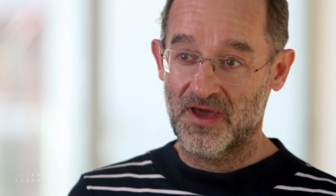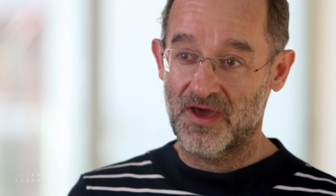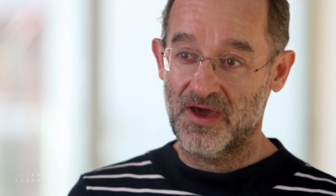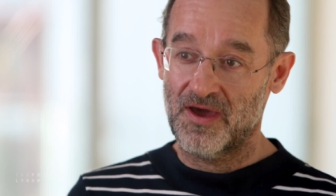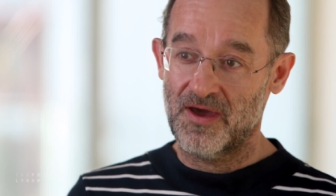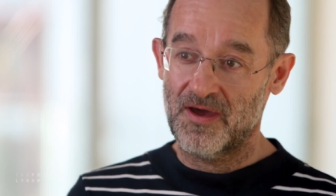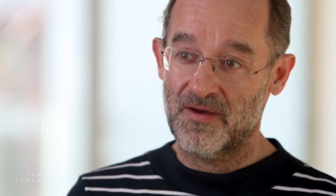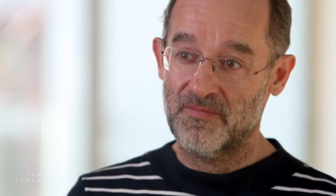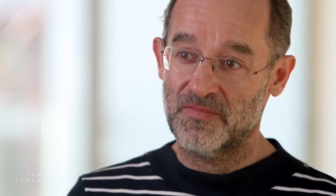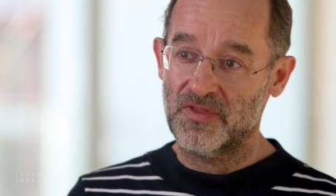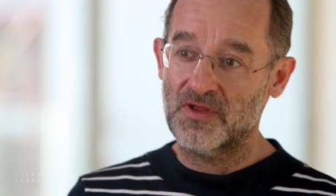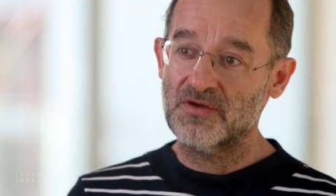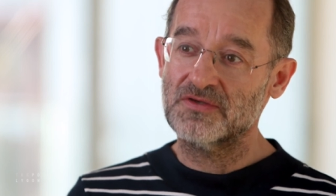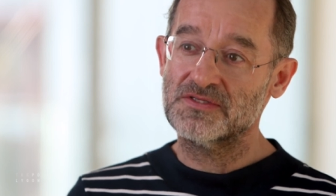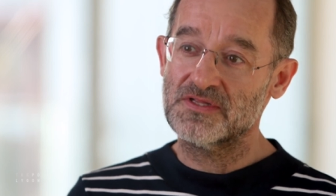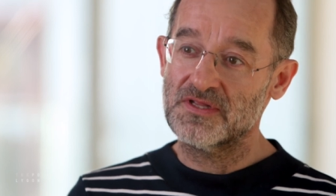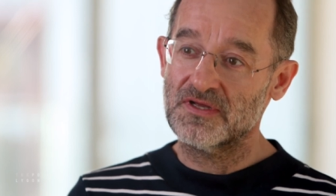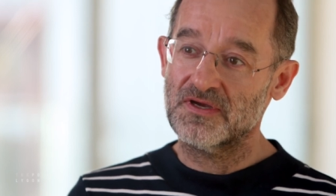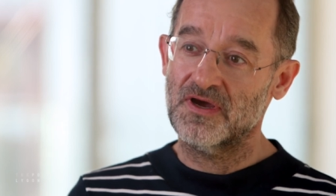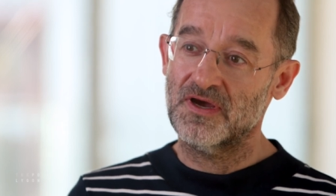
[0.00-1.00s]

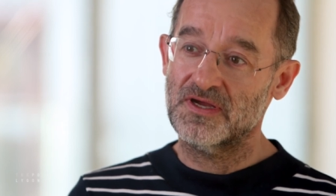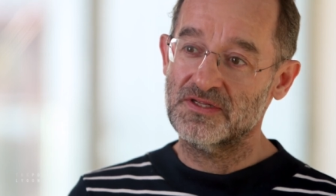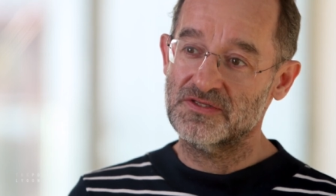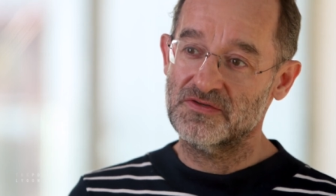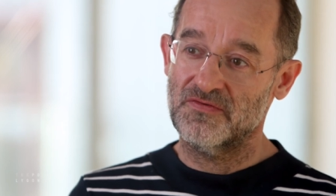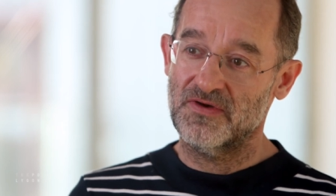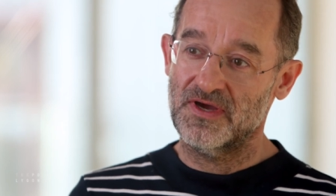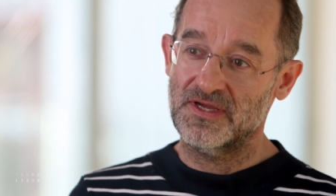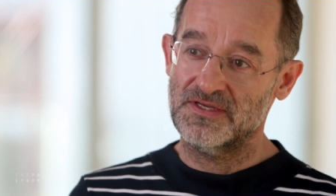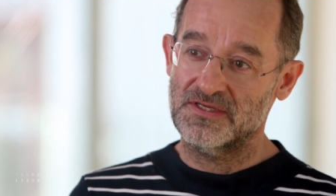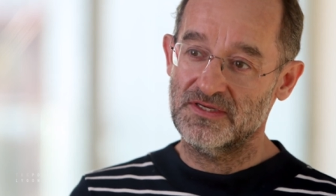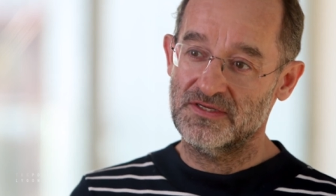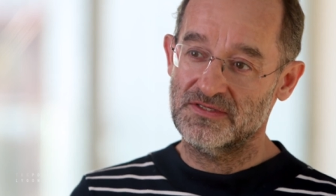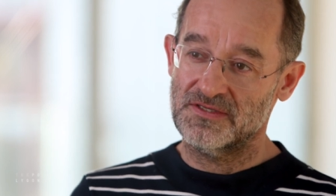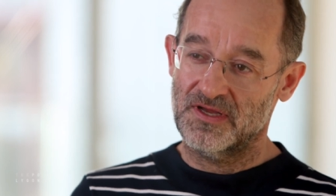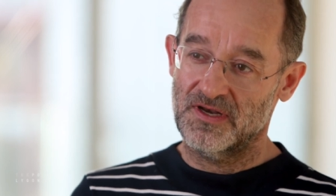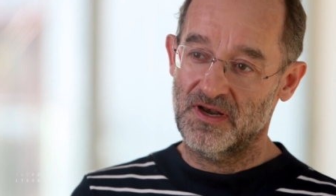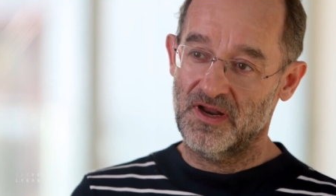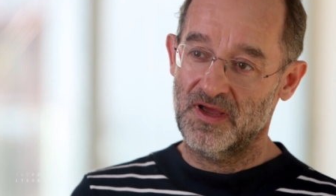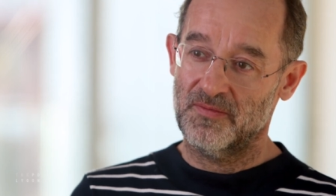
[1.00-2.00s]
Those are the kinds of ideas
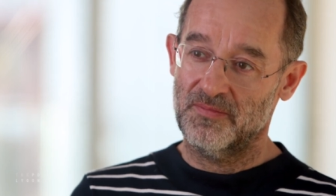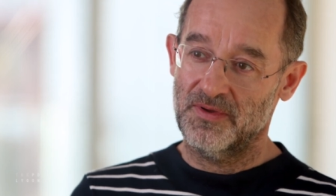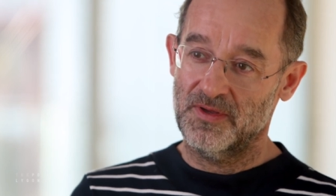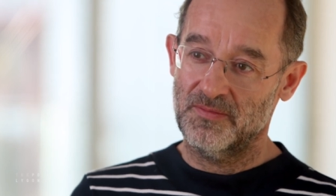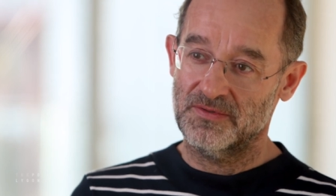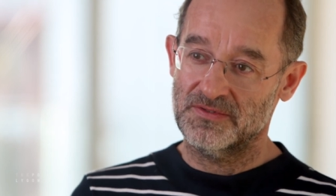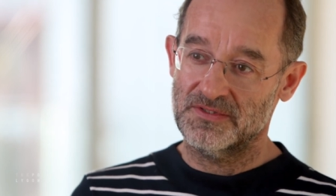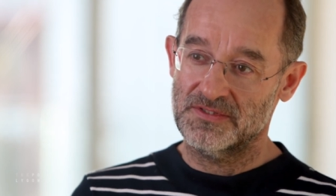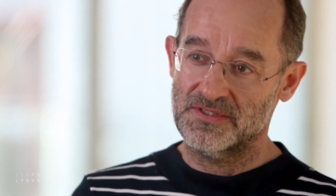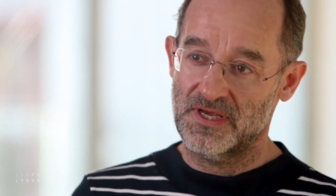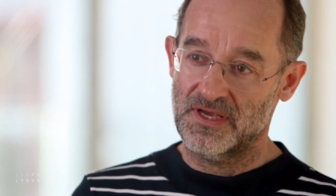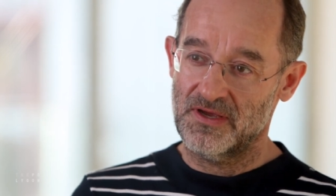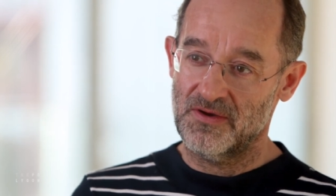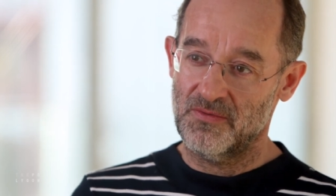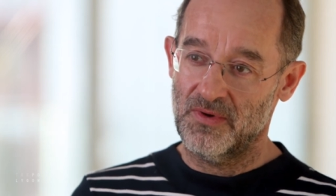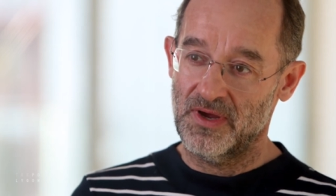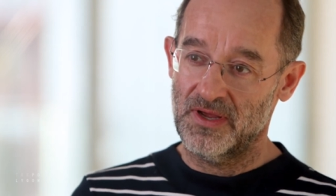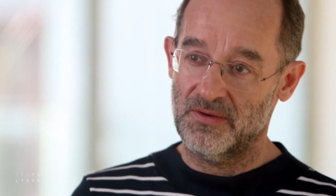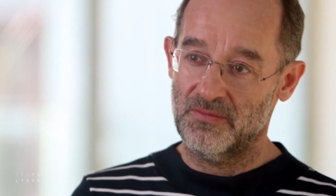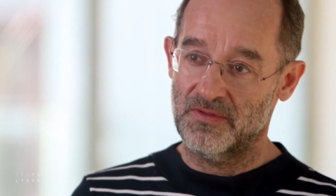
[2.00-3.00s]
I'd like people to take
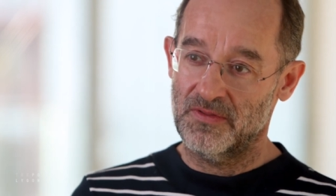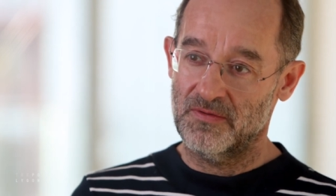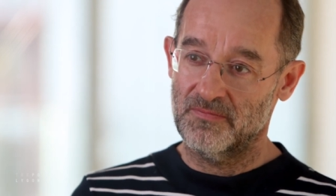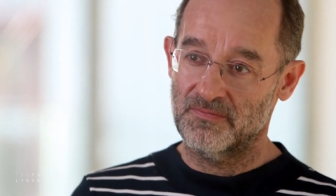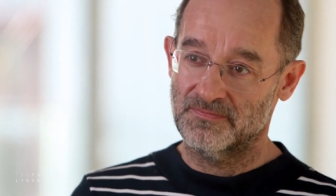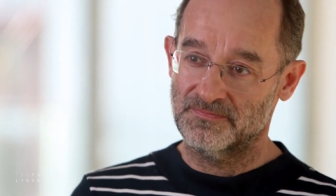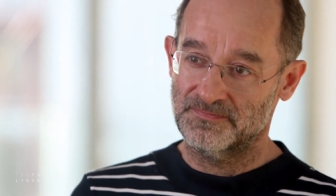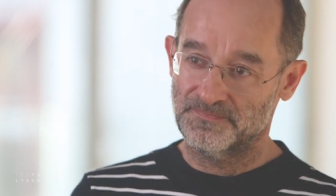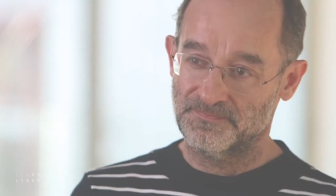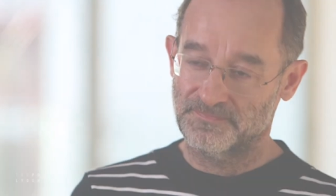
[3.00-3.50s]
away with them.